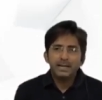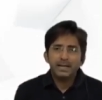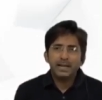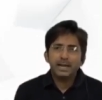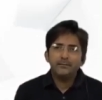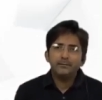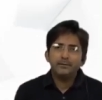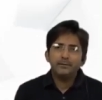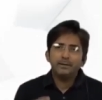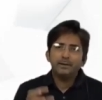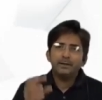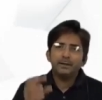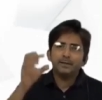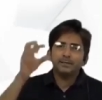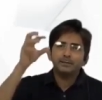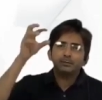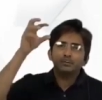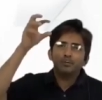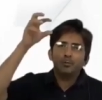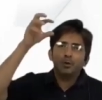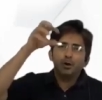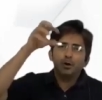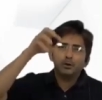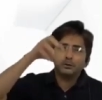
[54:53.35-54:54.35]
every year
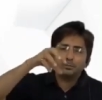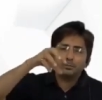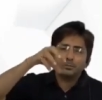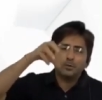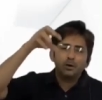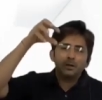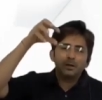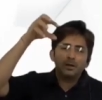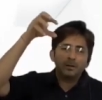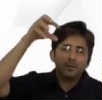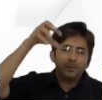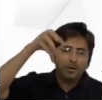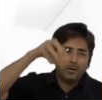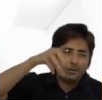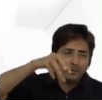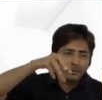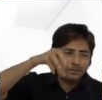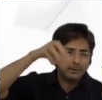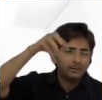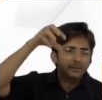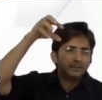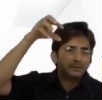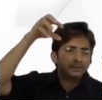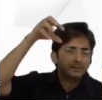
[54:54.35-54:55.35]
small
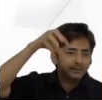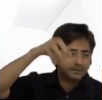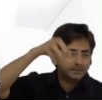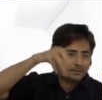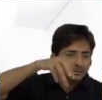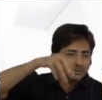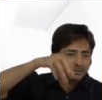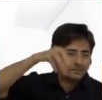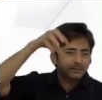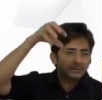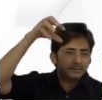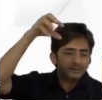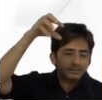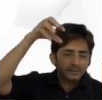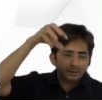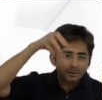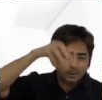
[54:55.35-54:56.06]
amount is